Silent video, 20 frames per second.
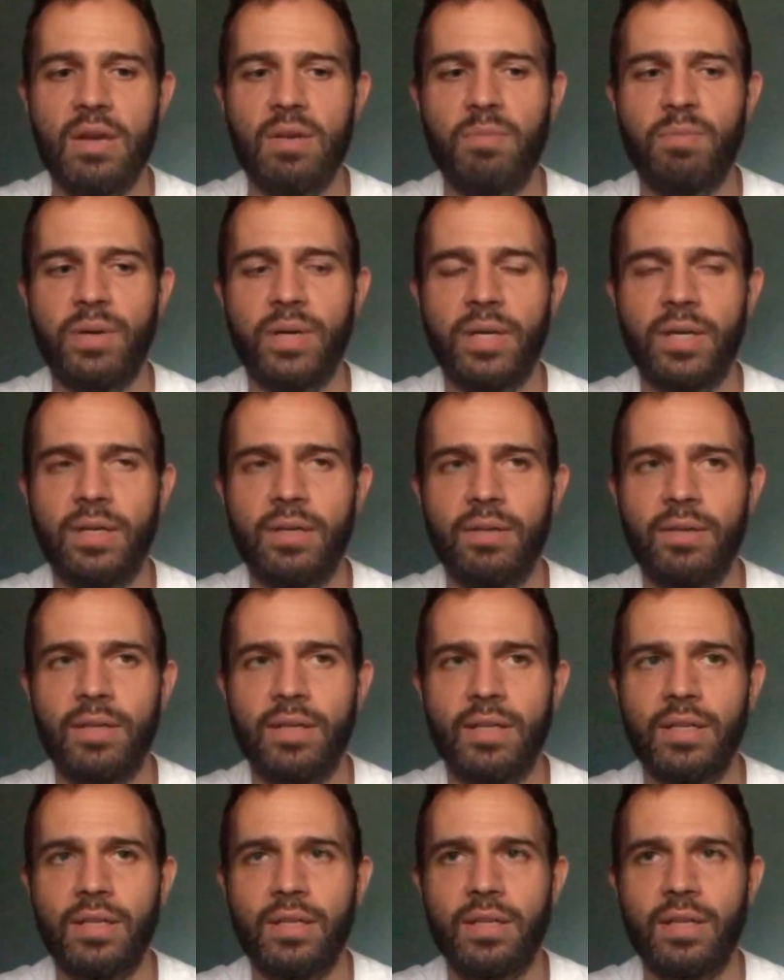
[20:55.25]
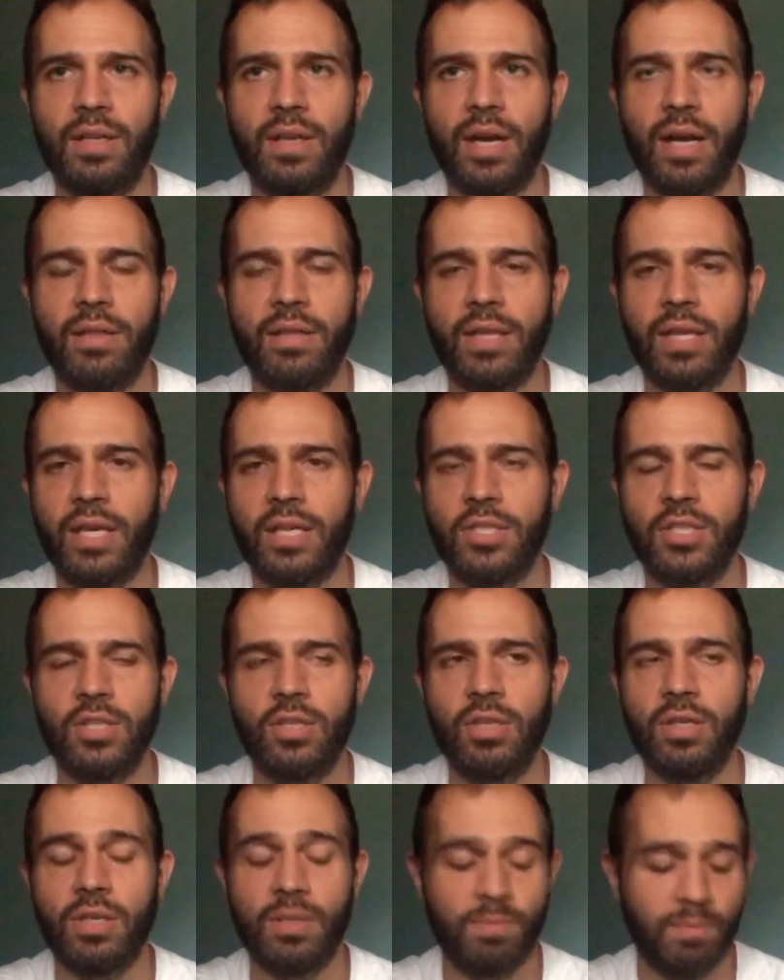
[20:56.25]
But I think
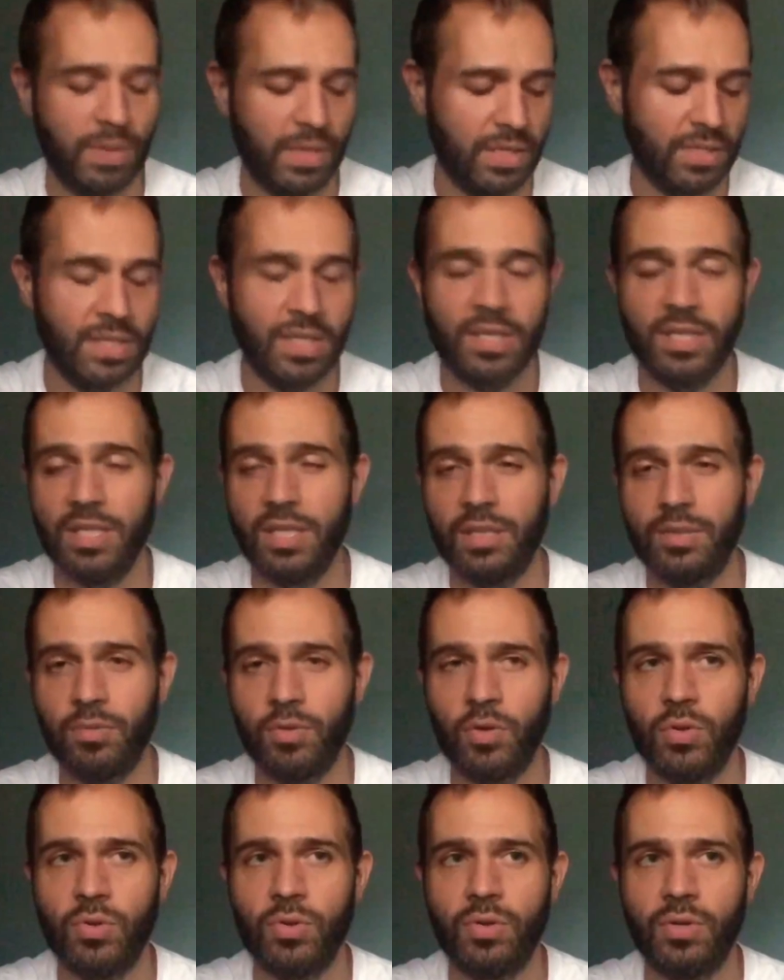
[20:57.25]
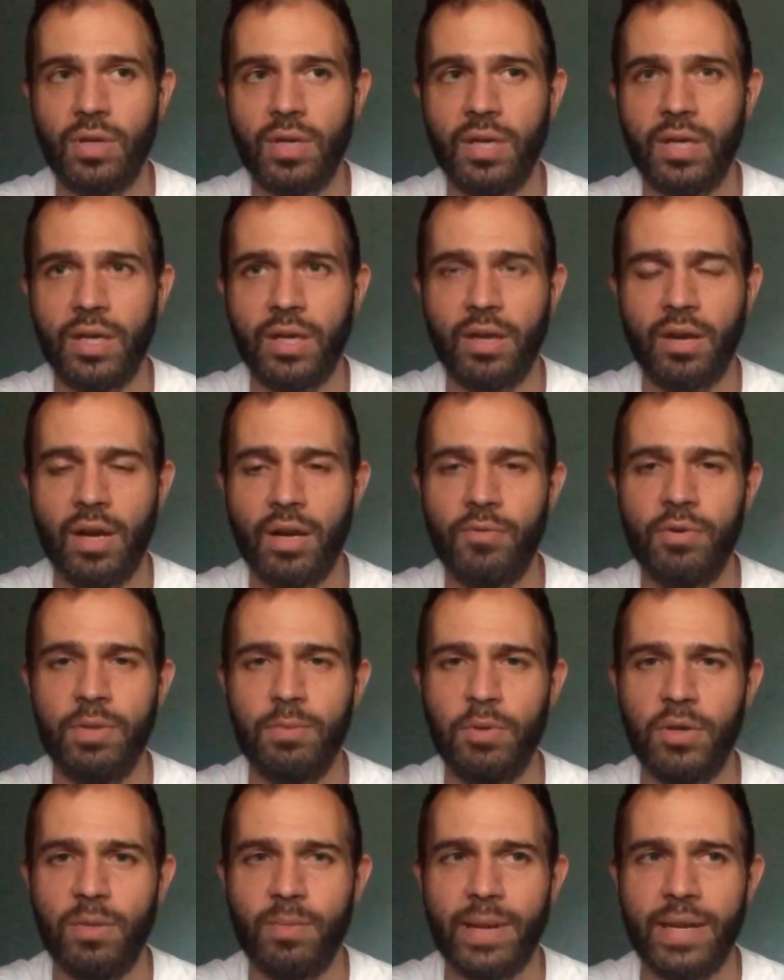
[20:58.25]
because it's still raw and I can't really
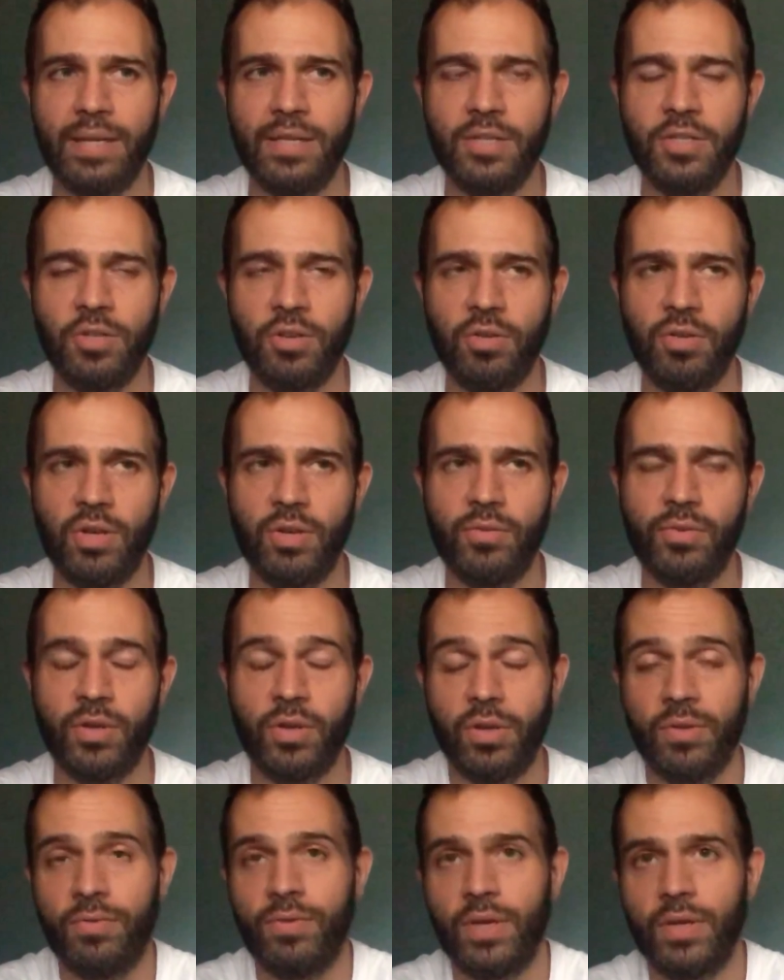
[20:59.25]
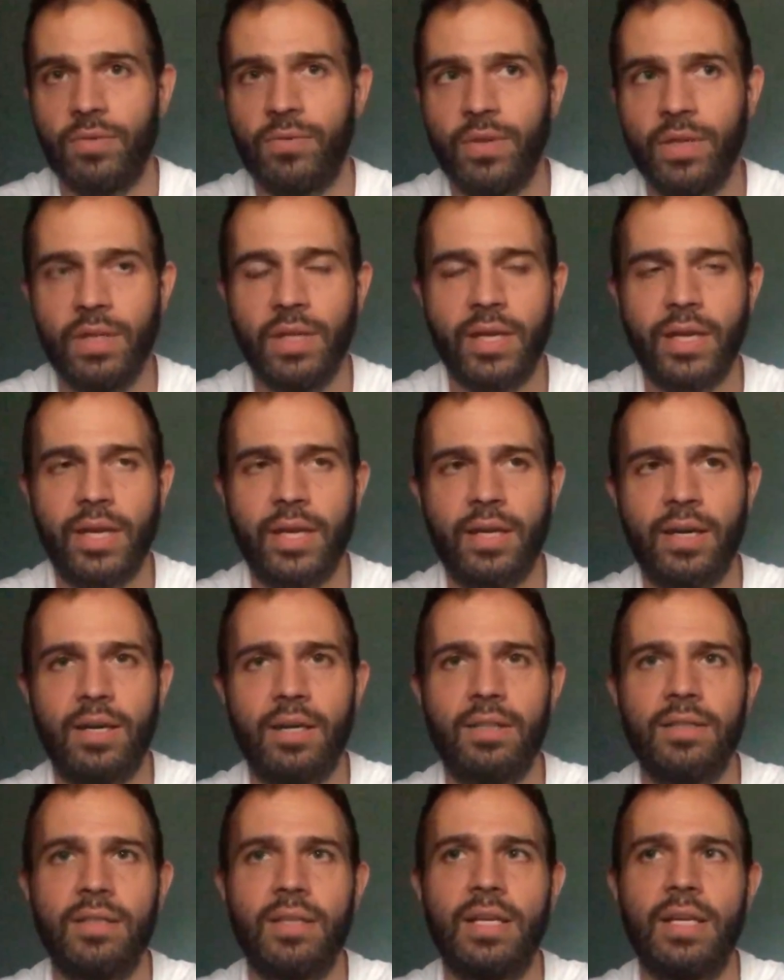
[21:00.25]
put a bandage on over it, I feel like I
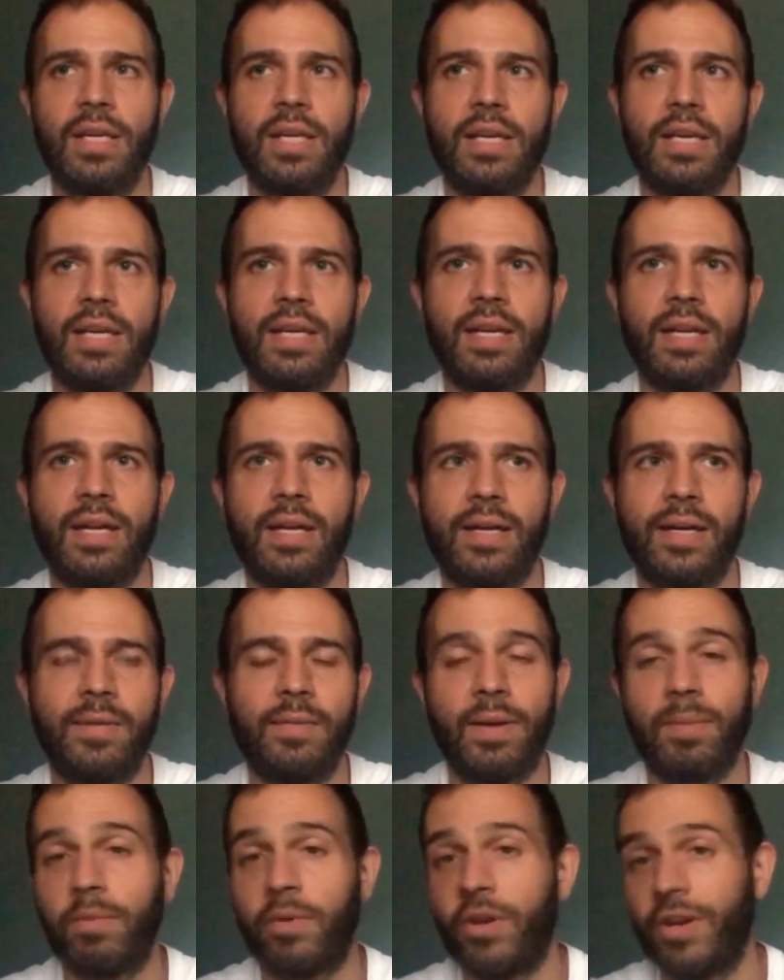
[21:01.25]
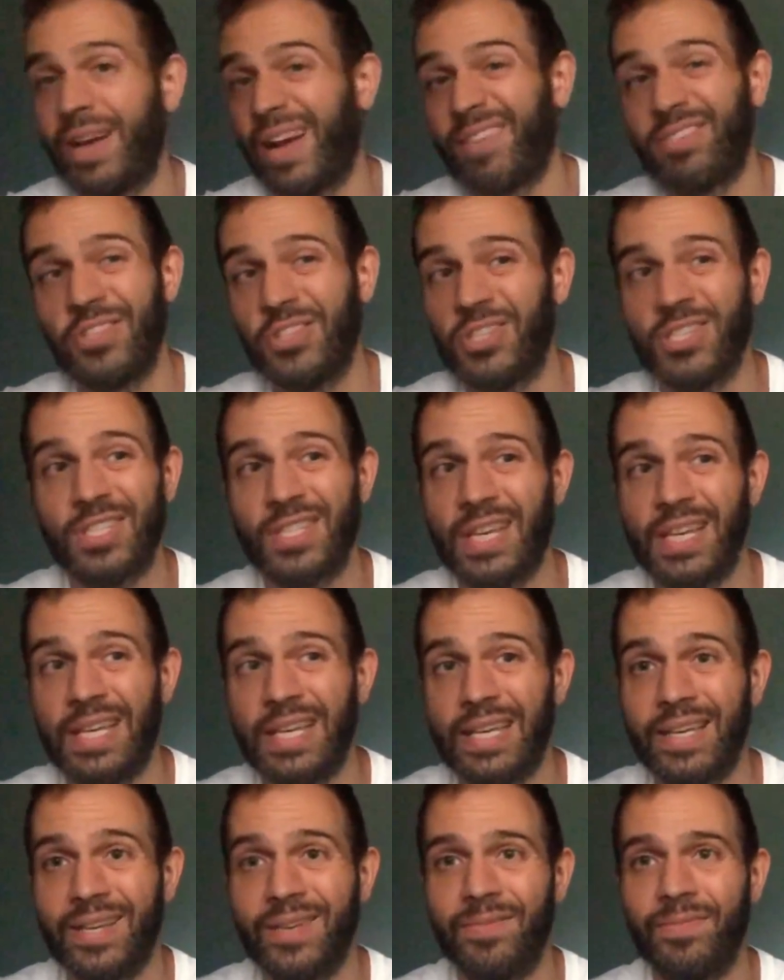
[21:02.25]
can't. I'm gonna have to just stay
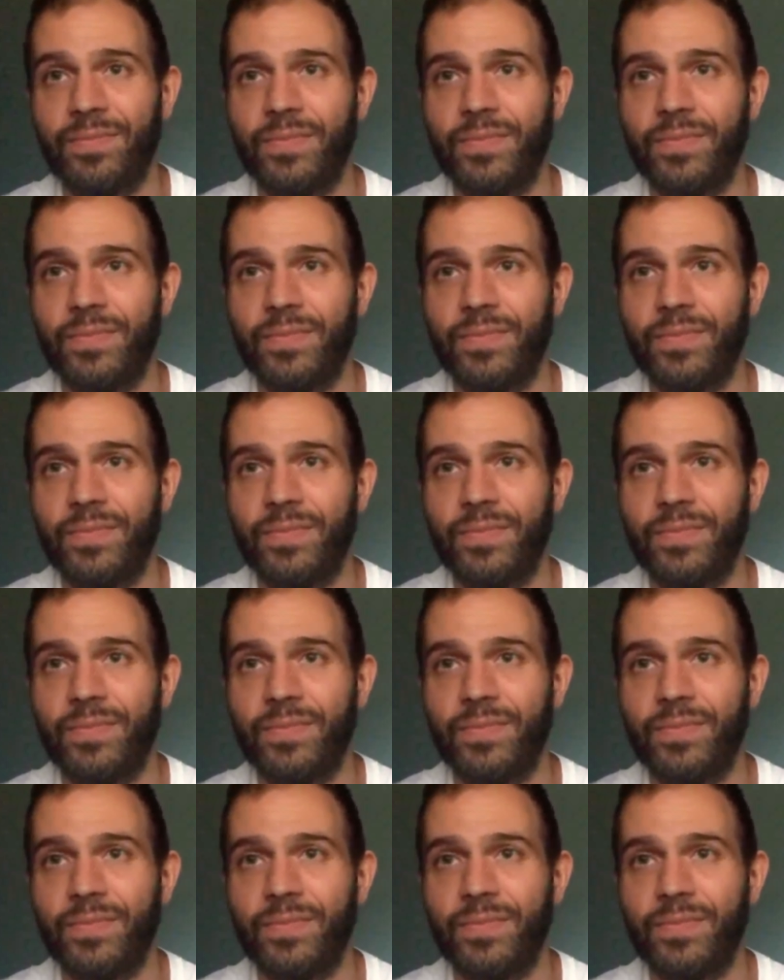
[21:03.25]
here